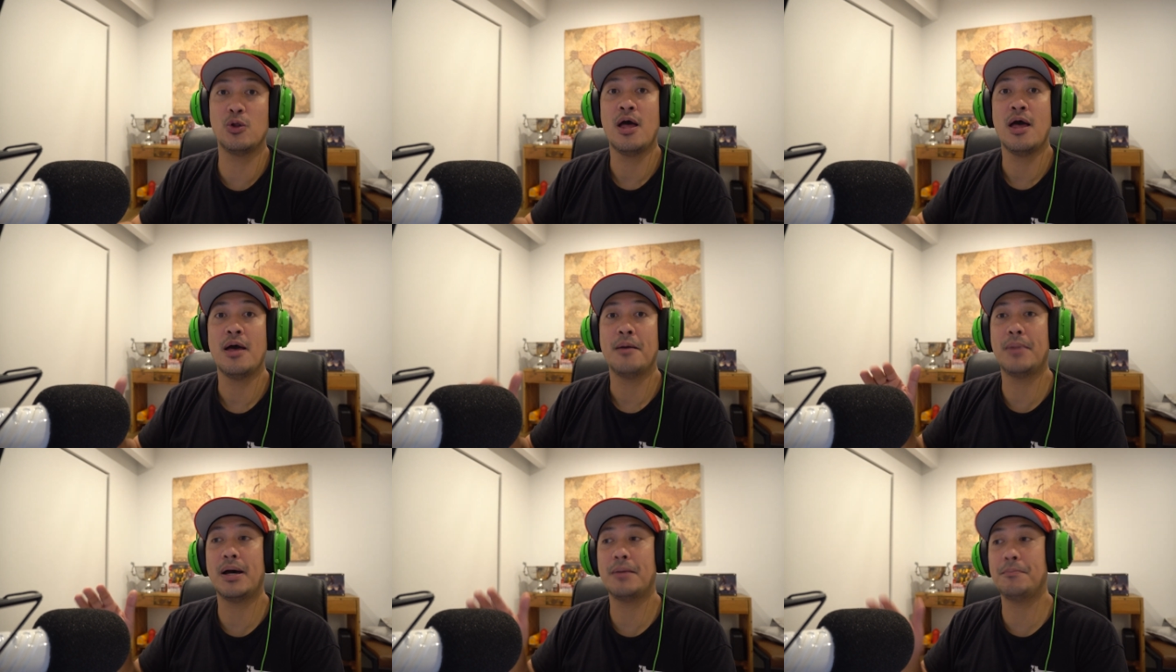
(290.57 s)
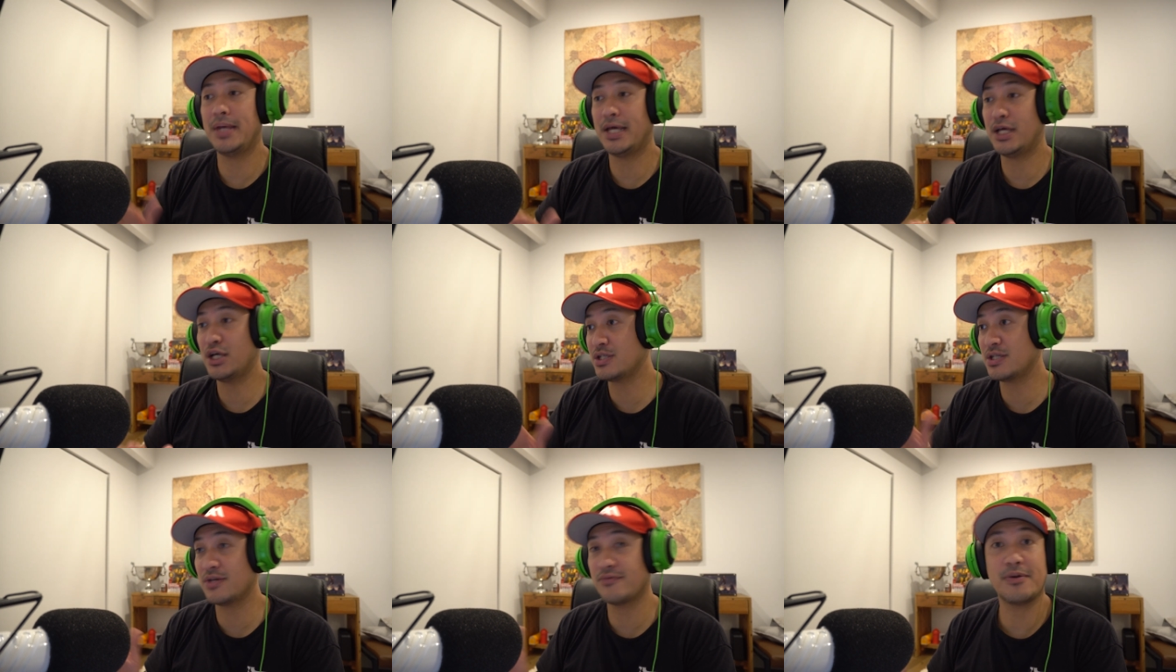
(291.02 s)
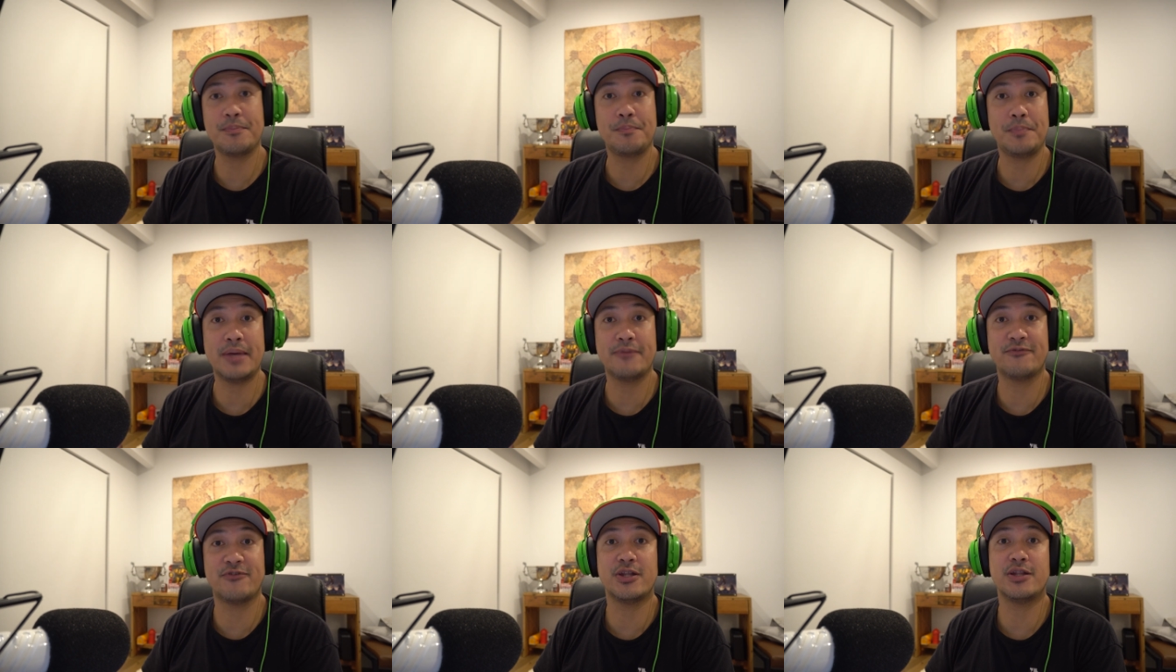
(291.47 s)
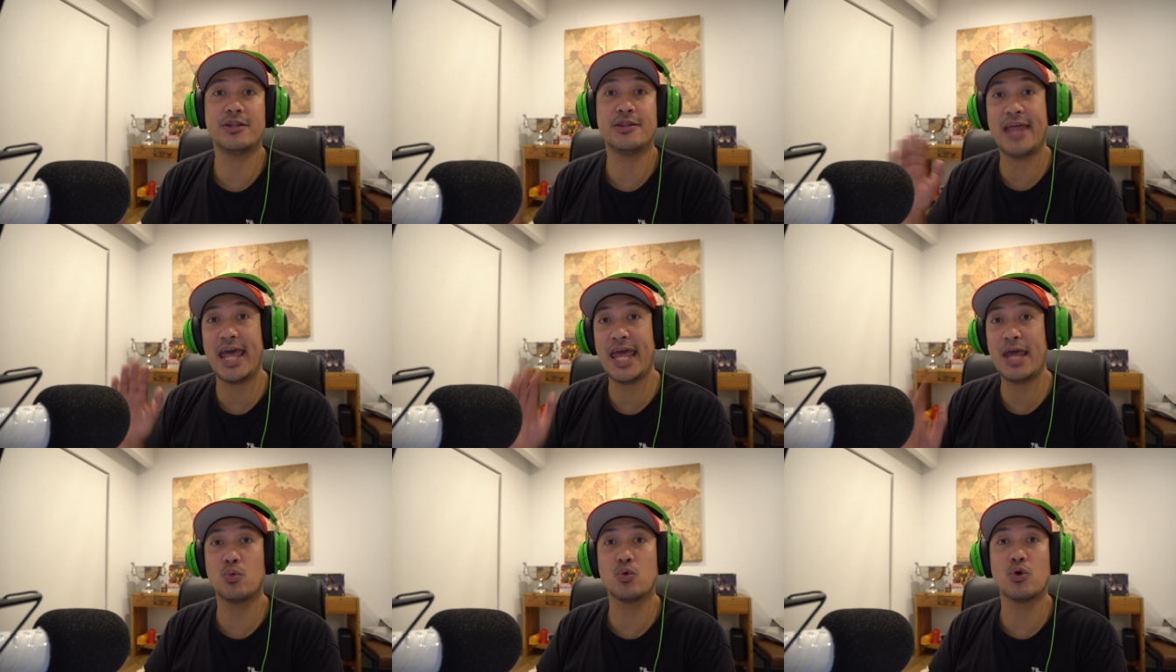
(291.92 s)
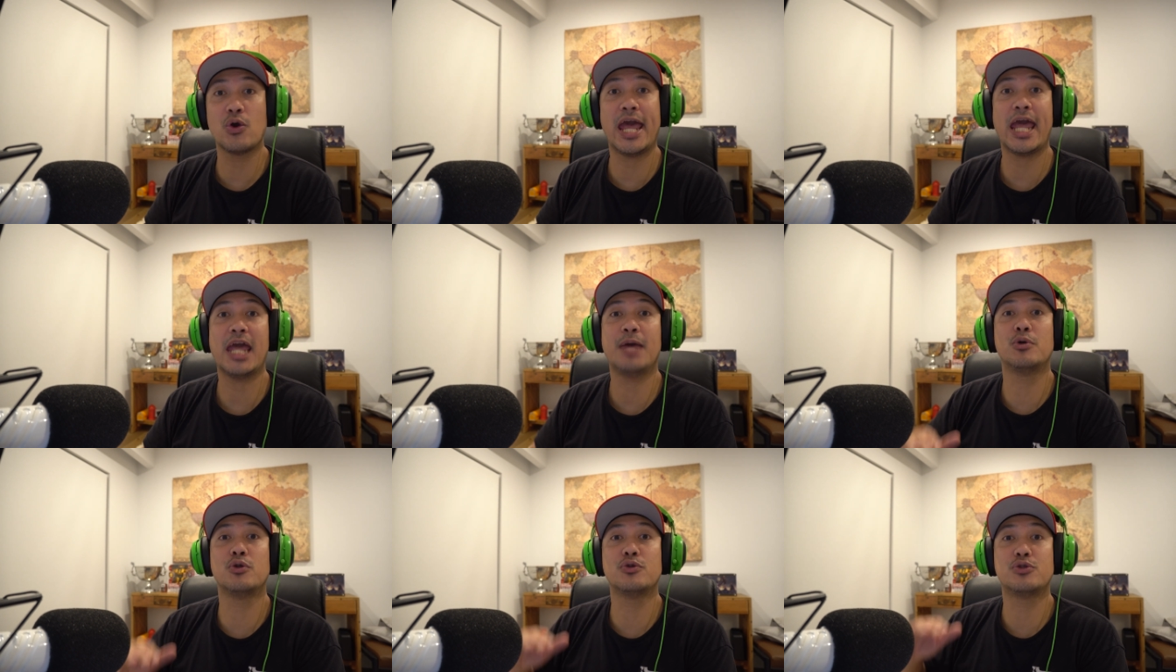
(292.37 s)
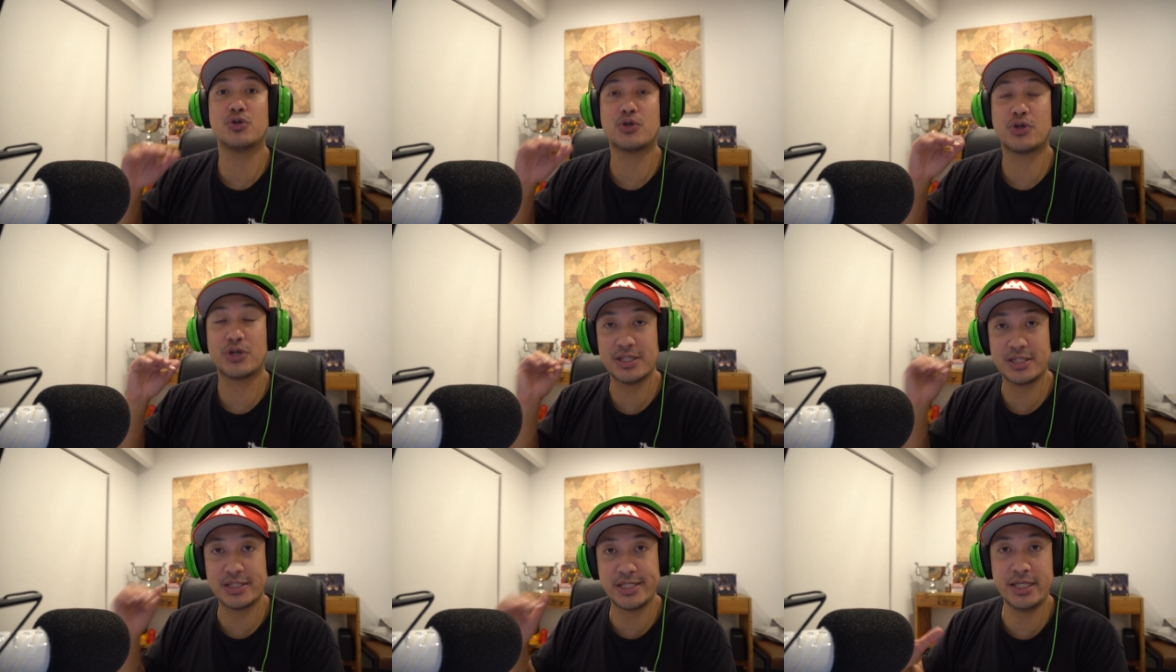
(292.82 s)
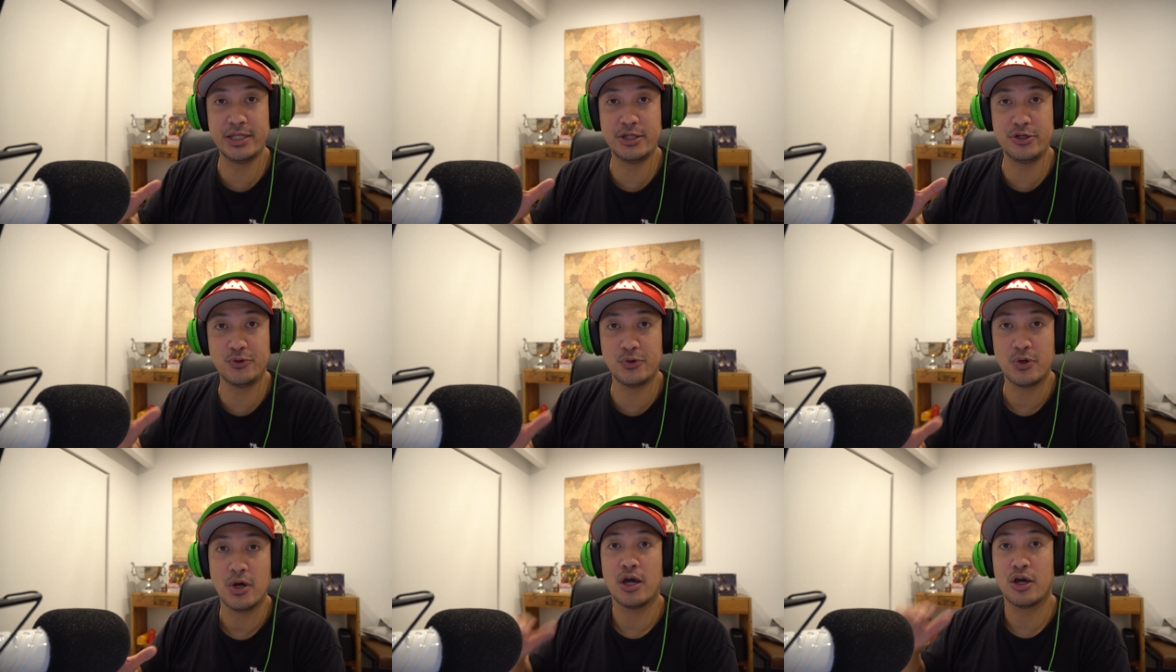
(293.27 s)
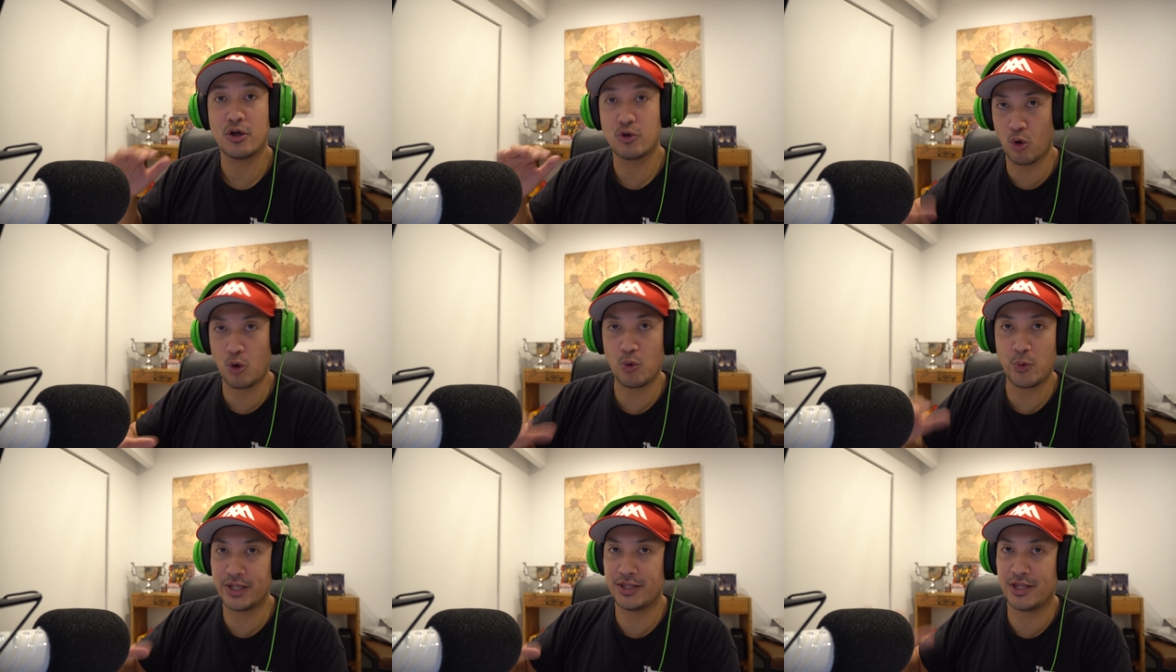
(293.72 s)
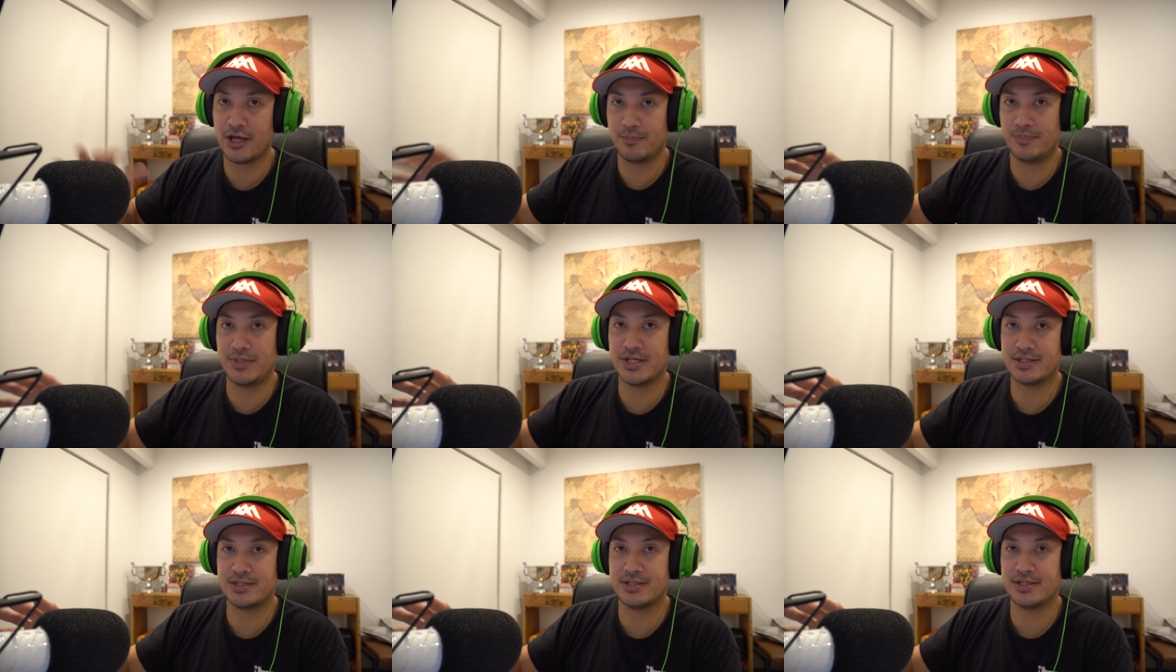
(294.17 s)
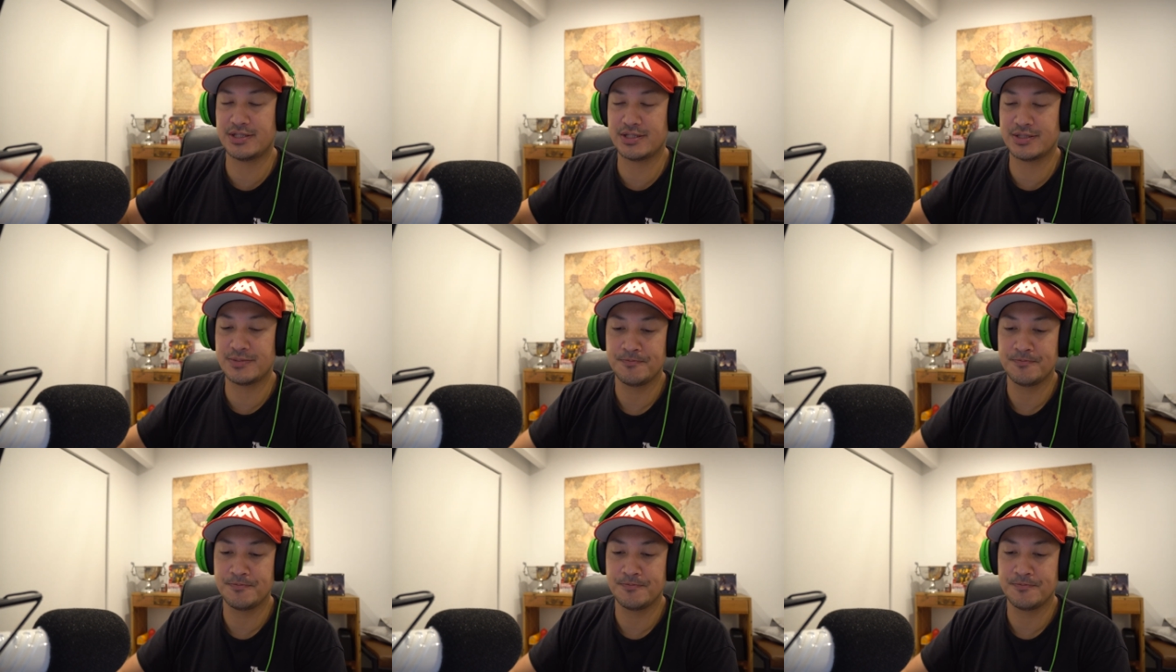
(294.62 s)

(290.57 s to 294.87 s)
but because of the pivot, they were able to continue growing their business.